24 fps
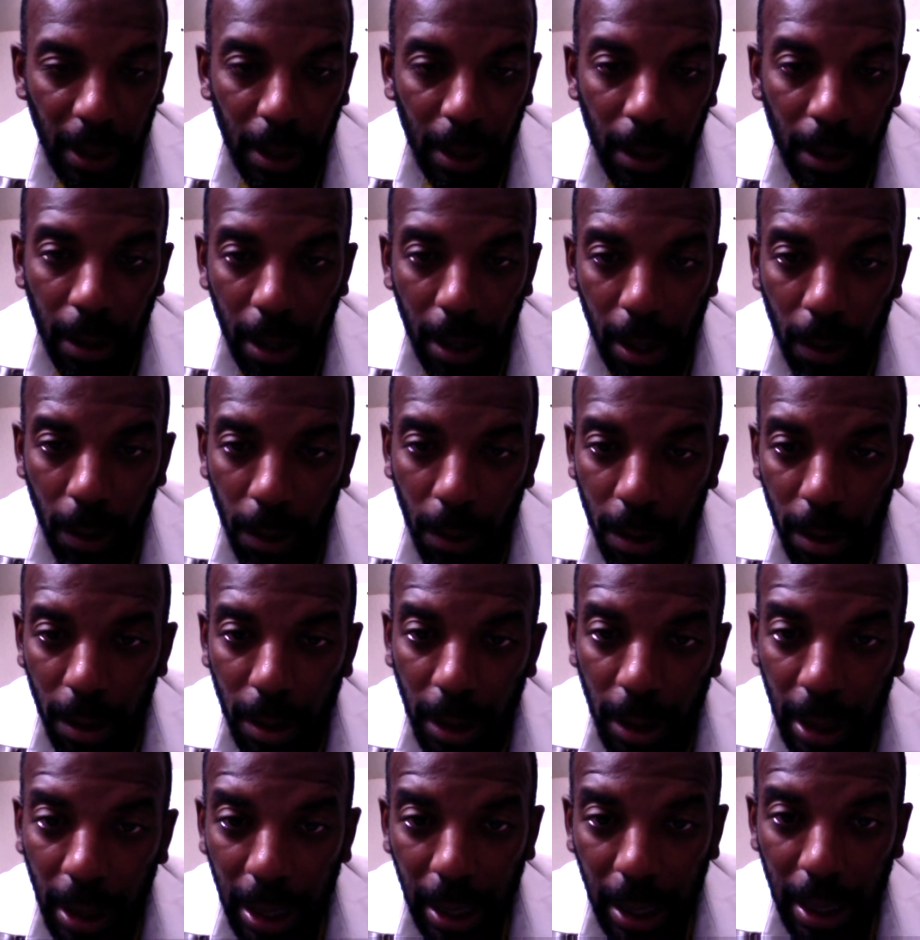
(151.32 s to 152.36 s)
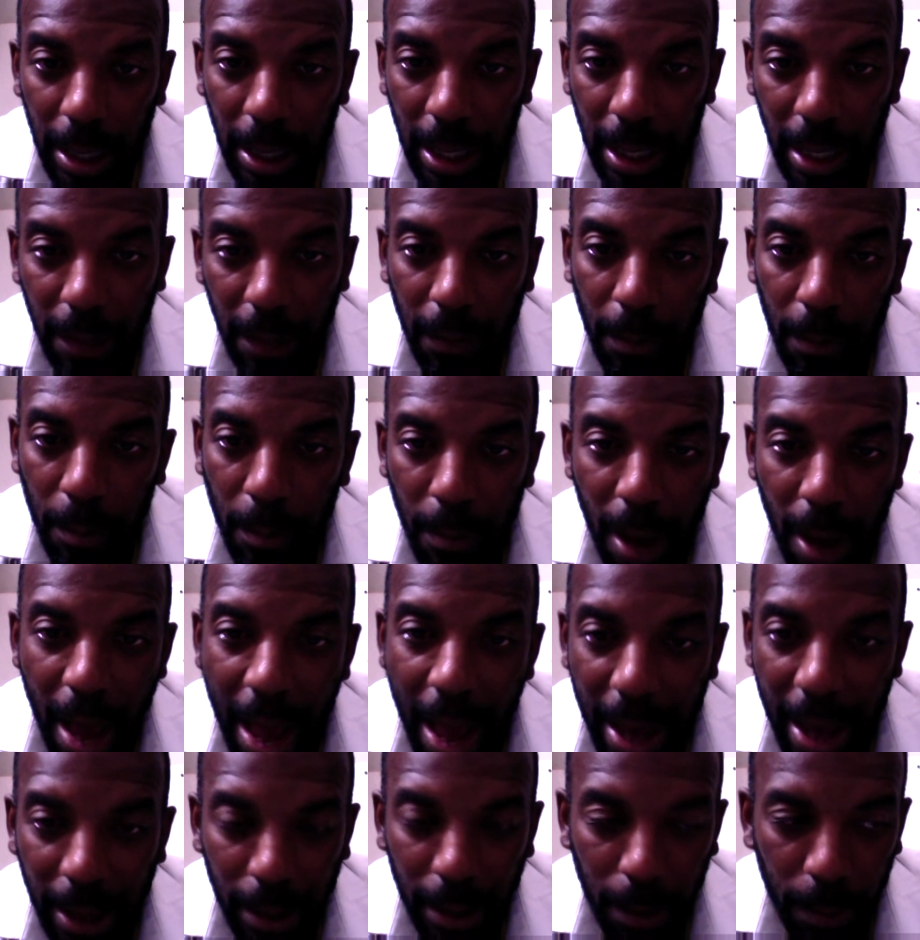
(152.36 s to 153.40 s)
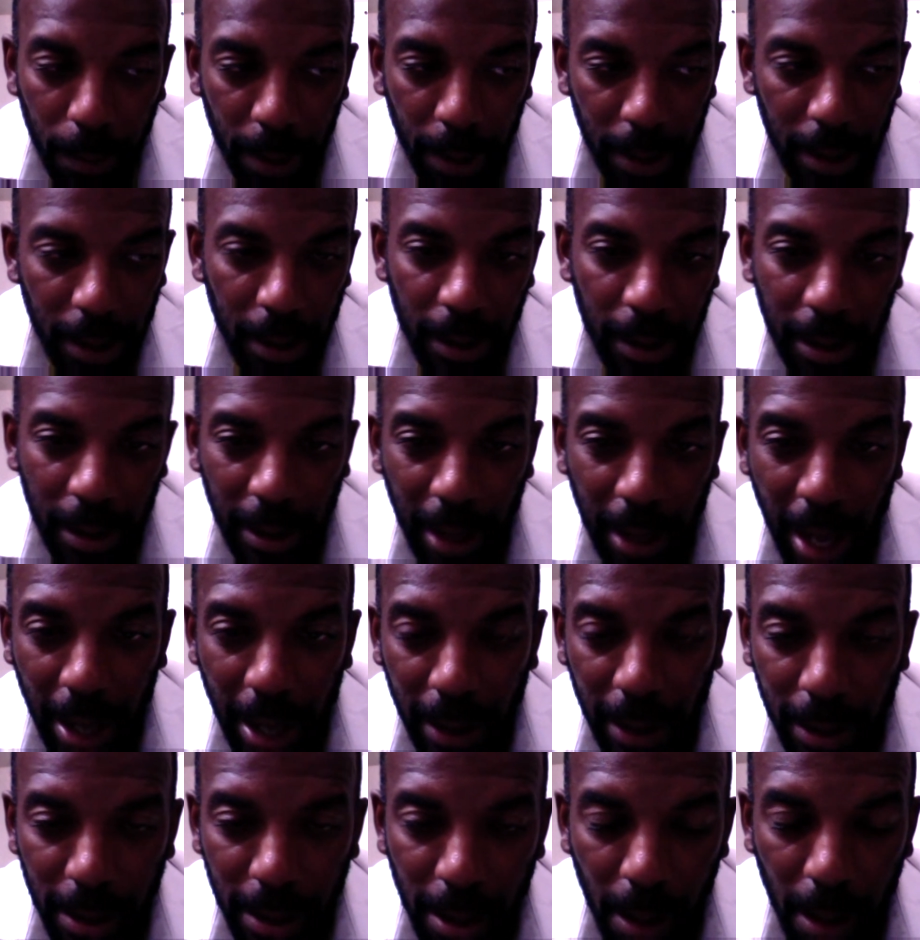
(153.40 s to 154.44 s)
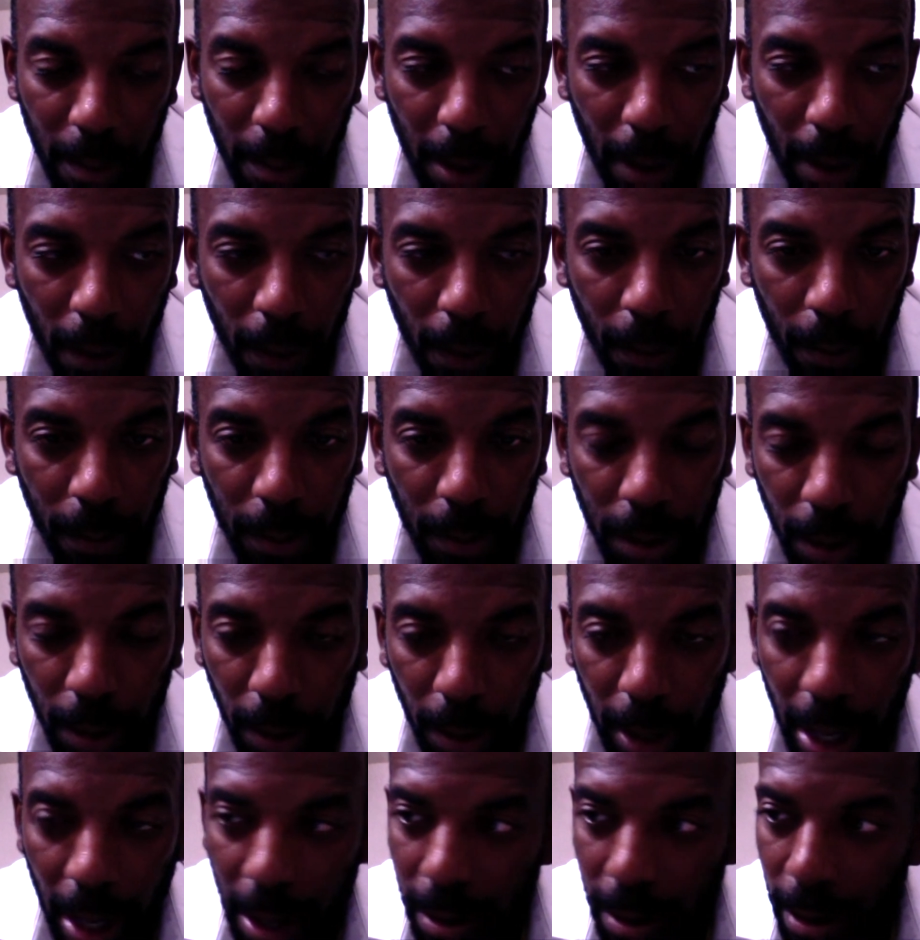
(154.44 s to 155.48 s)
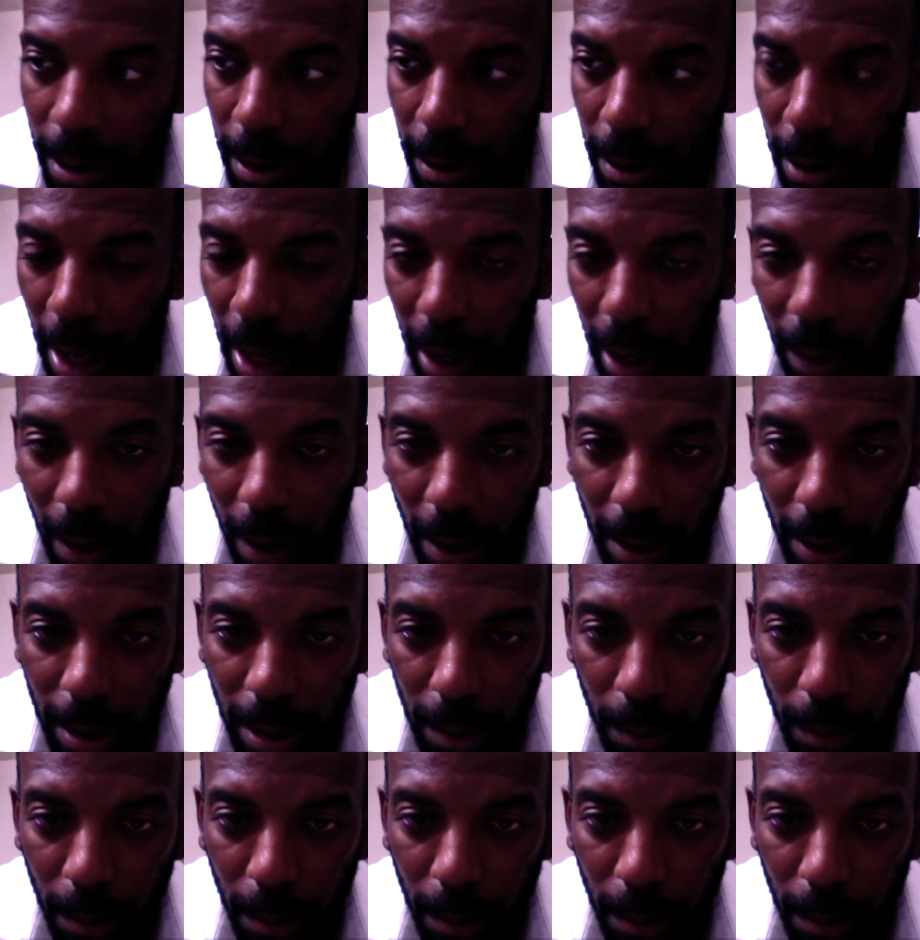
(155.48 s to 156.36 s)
In order to even buy the businesses, I had to sell my home. So in essence, I lost